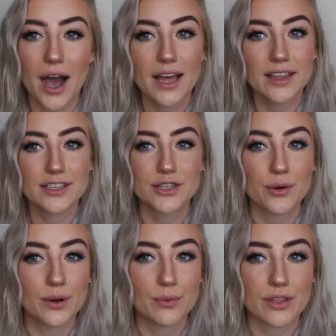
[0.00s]
I like to
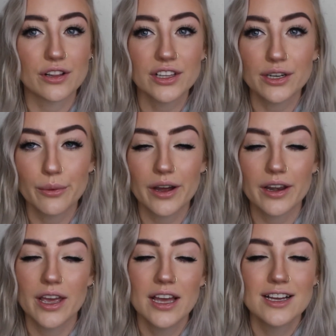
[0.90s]
go in with a clear
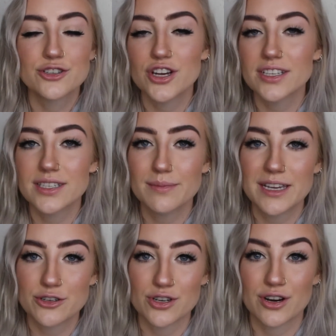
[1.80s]
one just to
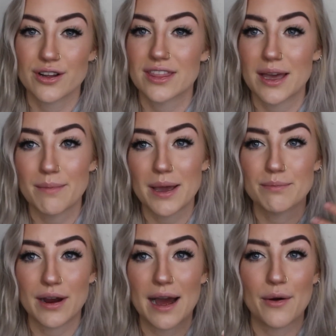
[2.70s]
make sure that my
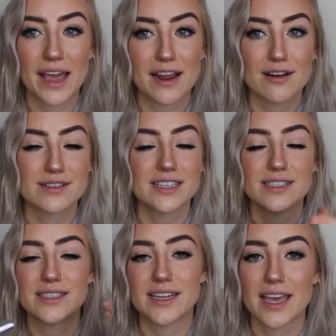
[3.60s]
brow hairs
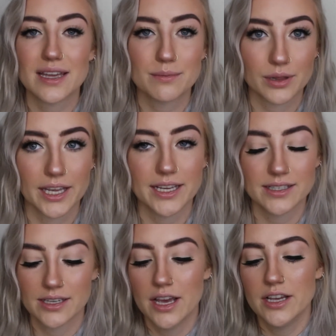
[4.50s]
stay in
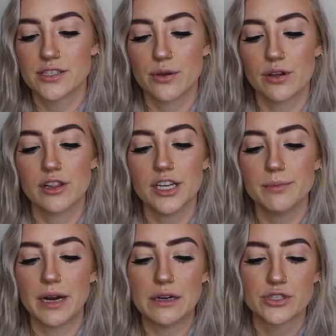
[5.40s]
place. So the clear
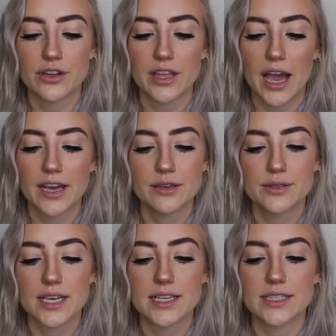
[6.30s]
brow gel that I use
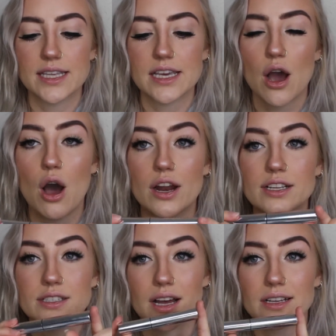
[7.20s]
is the
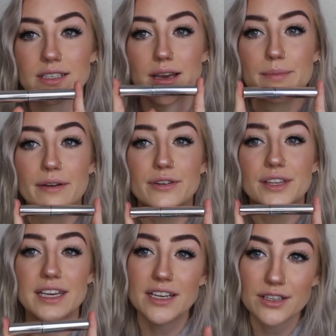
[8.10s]
Anastasia
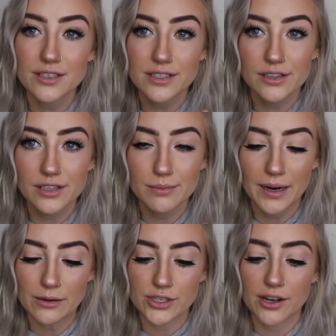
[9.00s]
Beverly Hills Clear
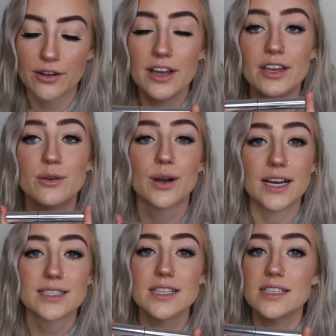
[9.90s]
Brow Gel. You
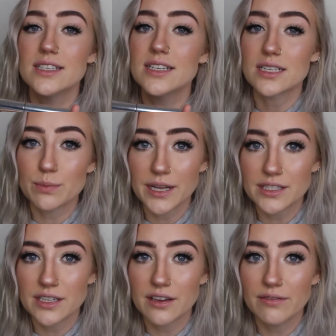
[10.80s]
guys, this is
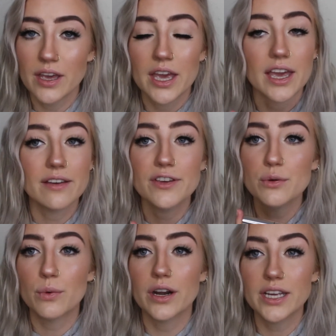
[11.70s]
expensive. If you
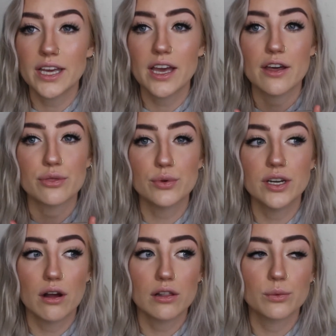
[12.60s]
want to get a
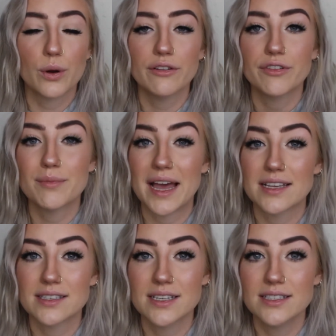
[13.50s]
$3 one from
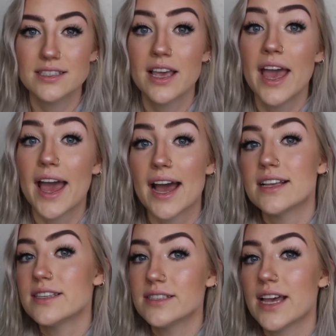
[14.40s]
Essence,
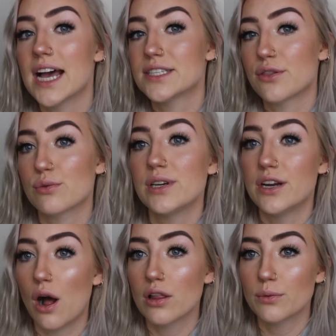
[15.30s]
Essence has a
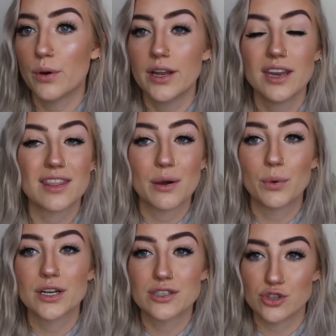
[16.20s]
$3 one that
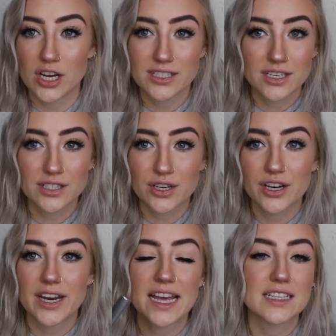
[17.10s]
works just as
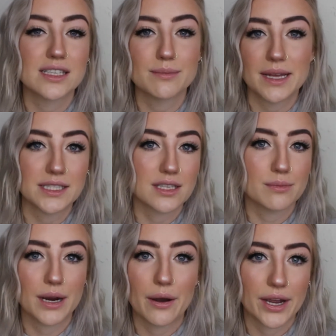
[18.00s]
good and cements the
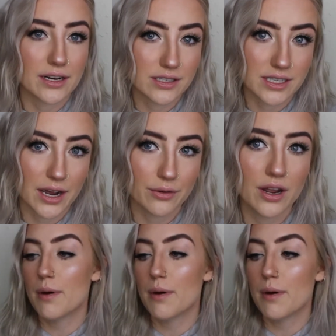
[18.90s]
brow hairs down.